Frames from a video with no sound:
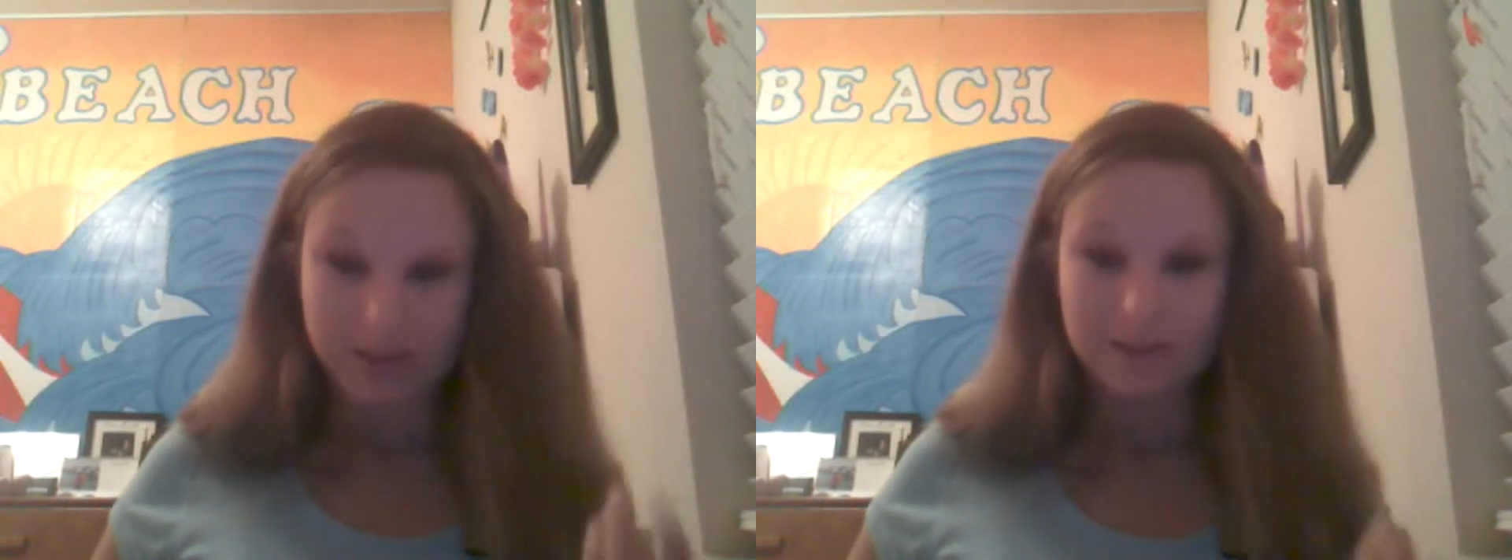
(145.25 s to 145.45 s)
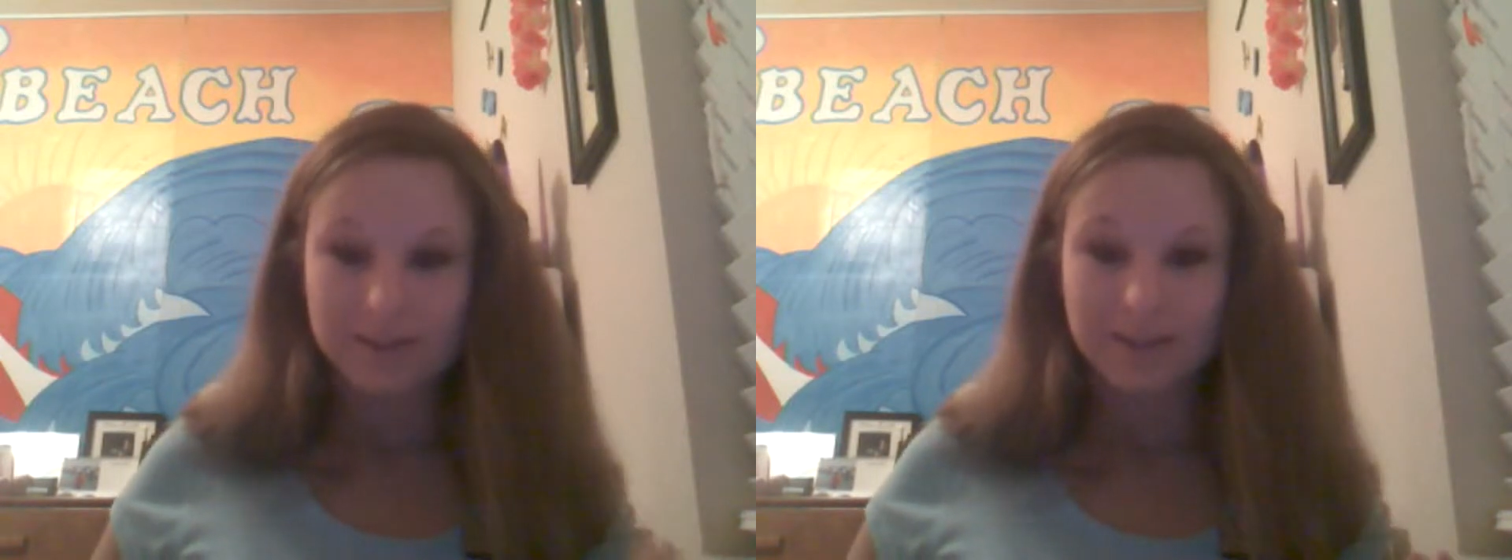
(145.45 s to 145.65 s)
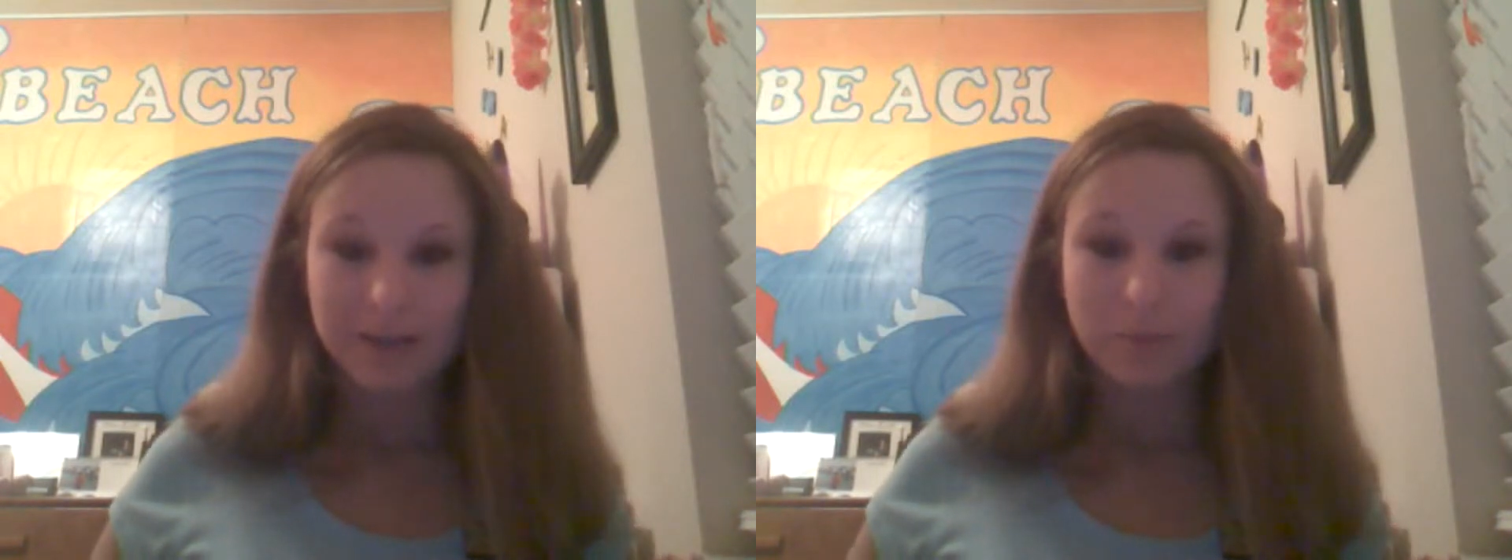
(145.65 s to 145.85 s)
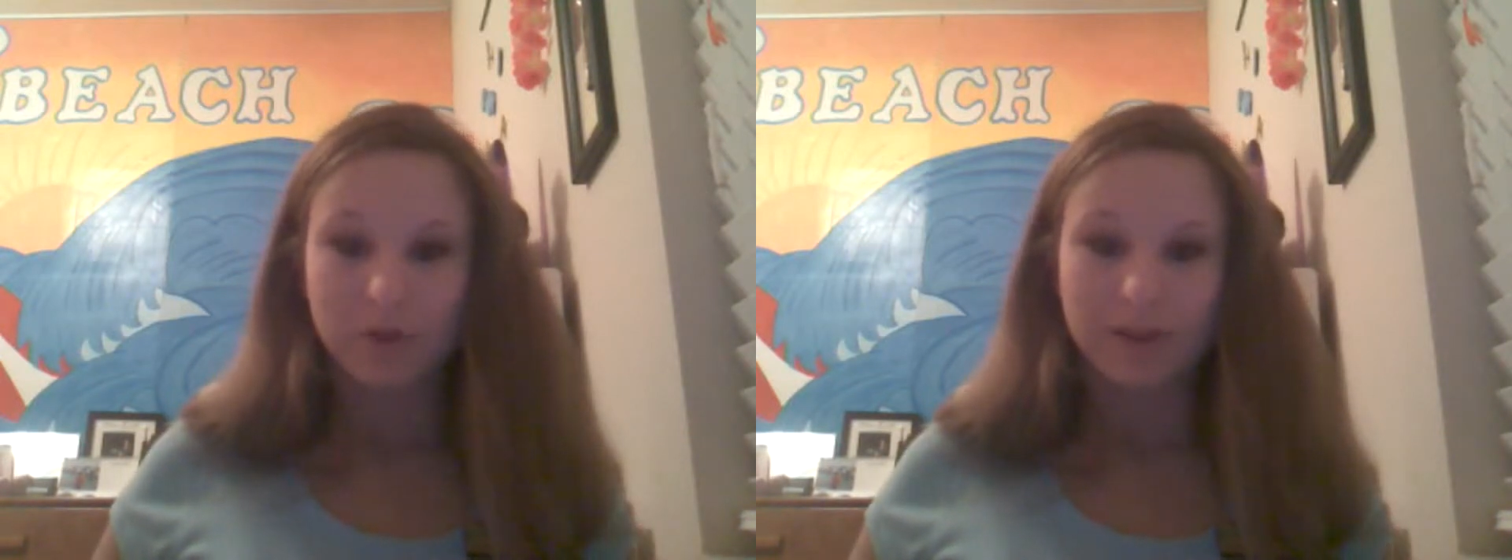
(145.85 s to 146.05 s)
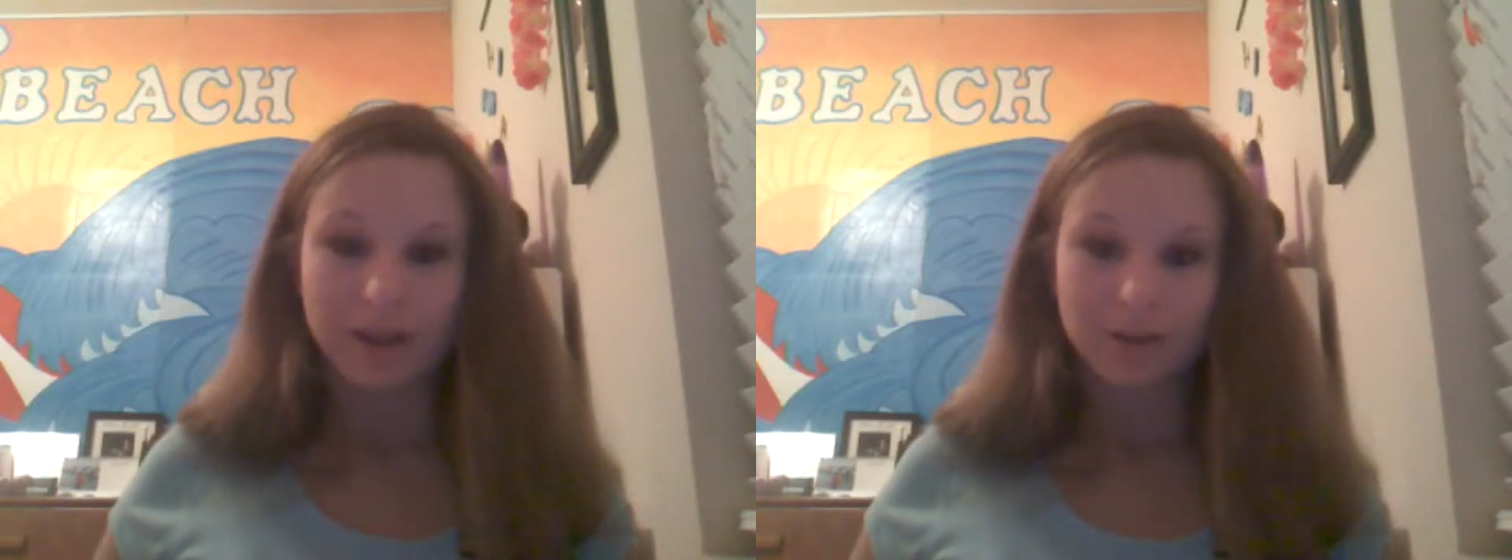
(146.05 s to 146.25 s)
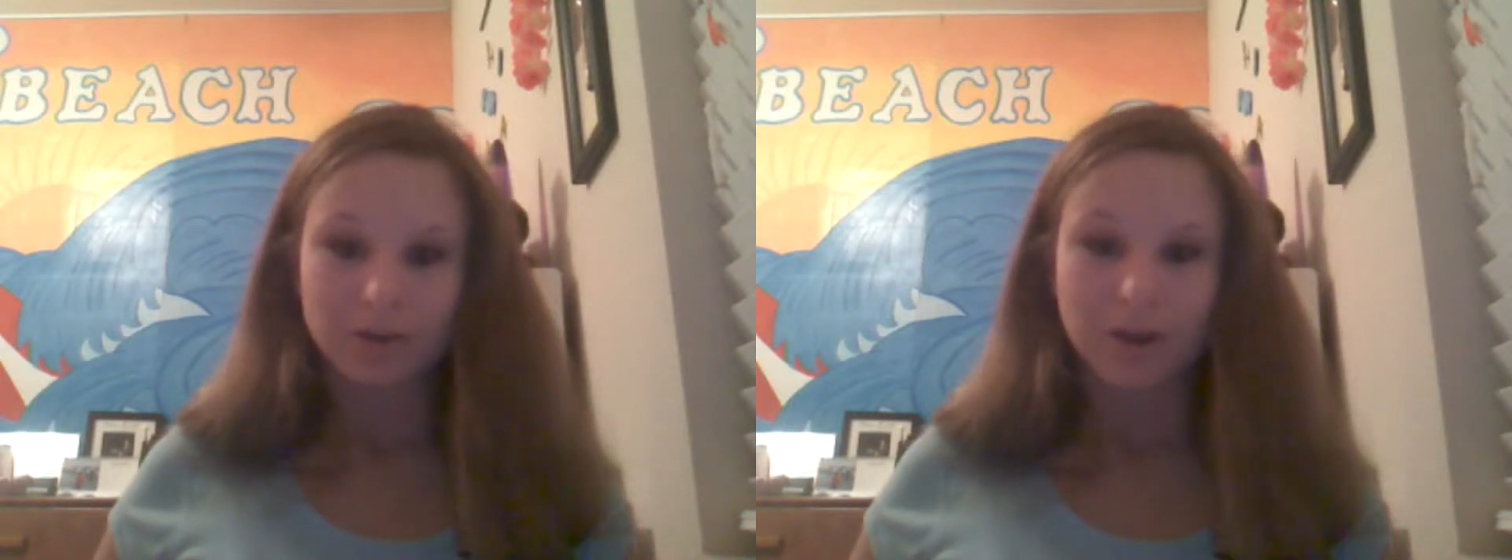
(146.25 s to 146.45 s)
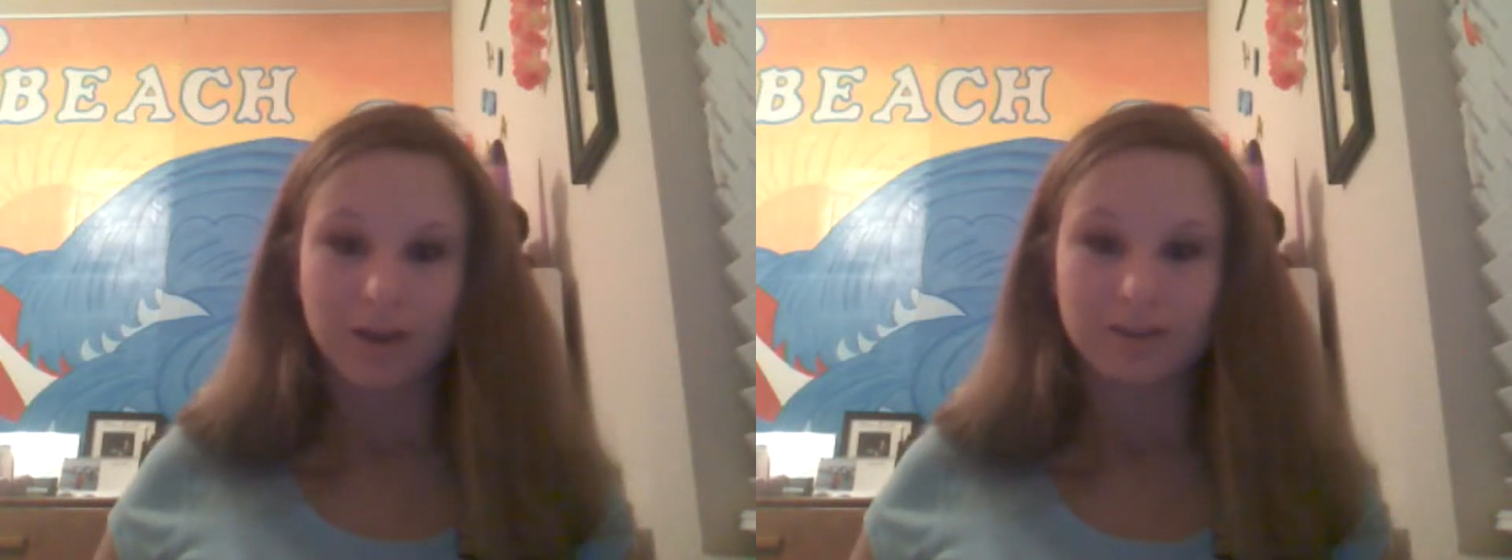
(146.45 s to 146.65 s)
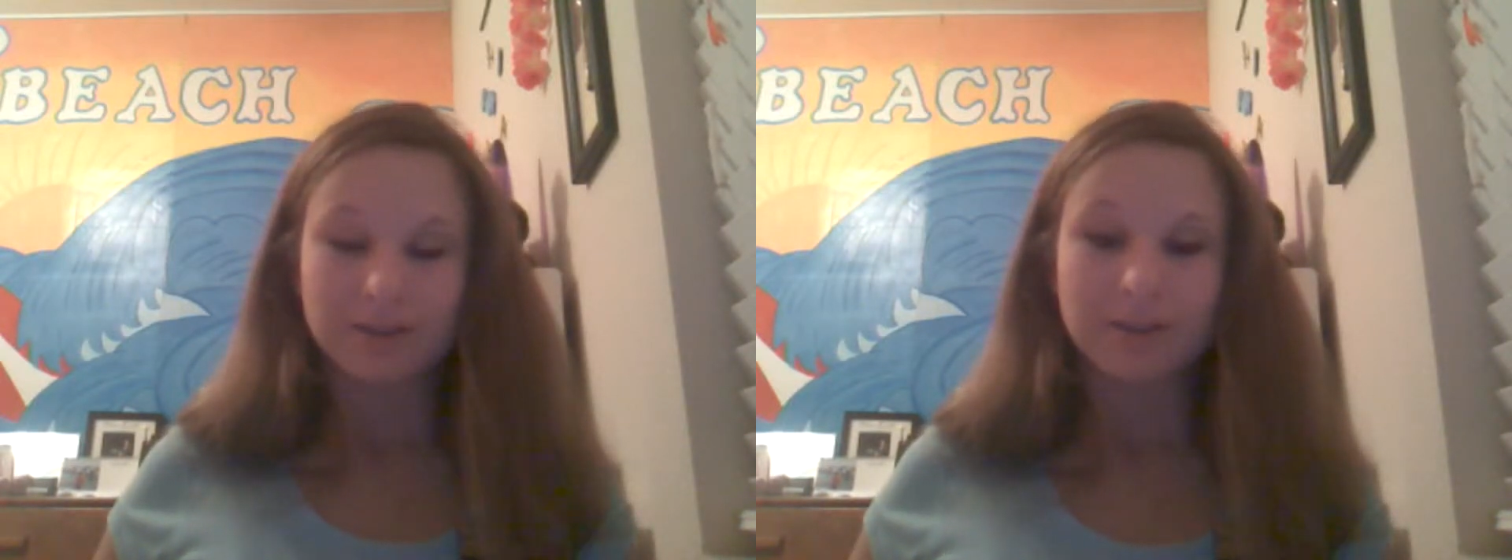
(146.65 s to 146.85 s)
unstable
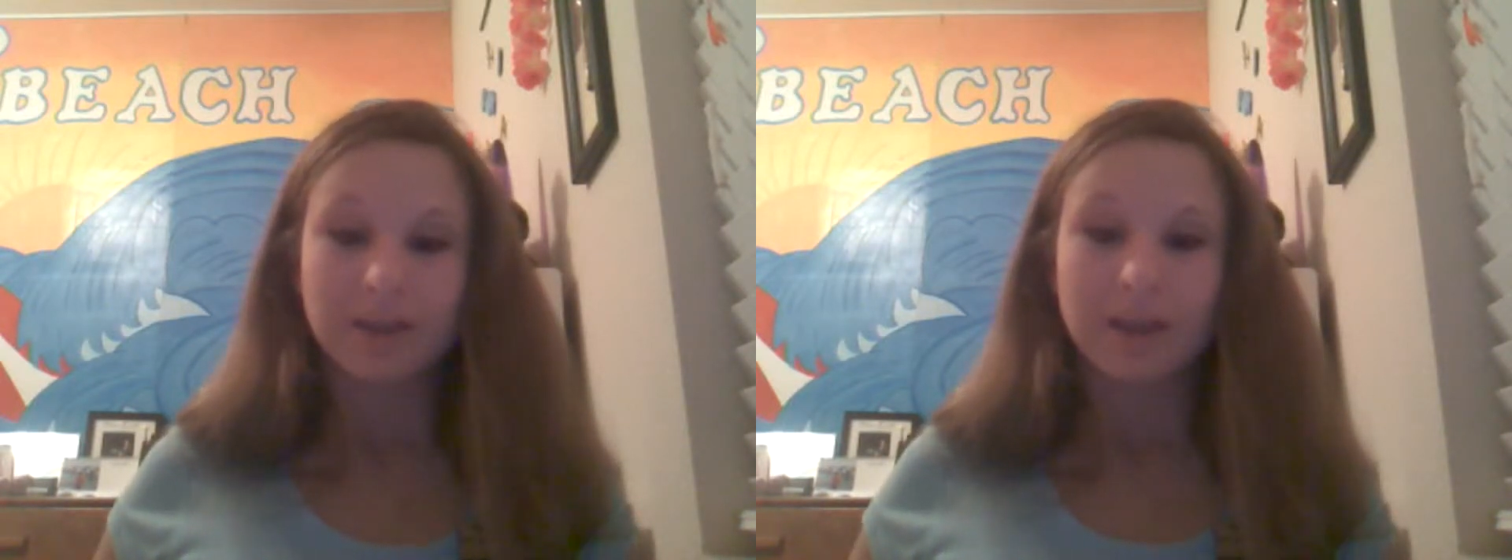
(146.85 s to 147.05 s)
electrons